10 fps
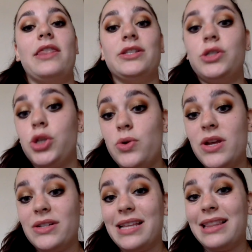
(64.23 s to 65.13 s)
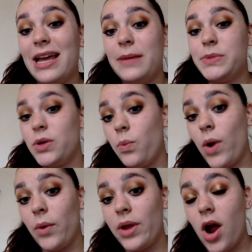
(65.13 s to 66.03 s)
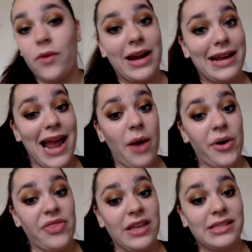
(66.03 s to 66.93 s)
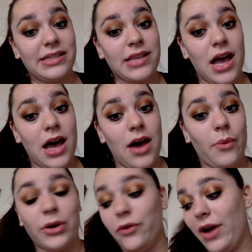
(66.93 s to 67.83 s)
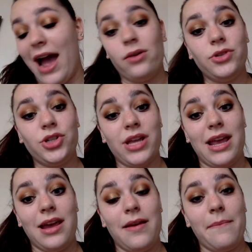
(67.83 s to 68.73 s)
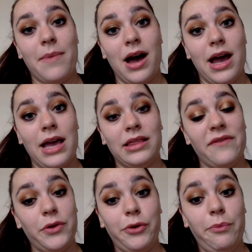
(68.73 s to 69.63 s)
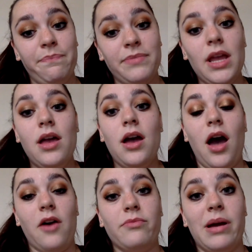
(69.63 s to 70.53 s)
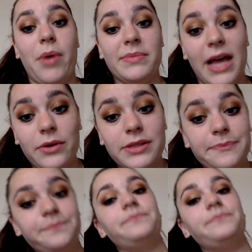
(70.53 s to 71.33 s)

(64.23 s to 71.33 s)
the 2 years that led up to where we are right now on this wonderful couch in my living room of my mom's house.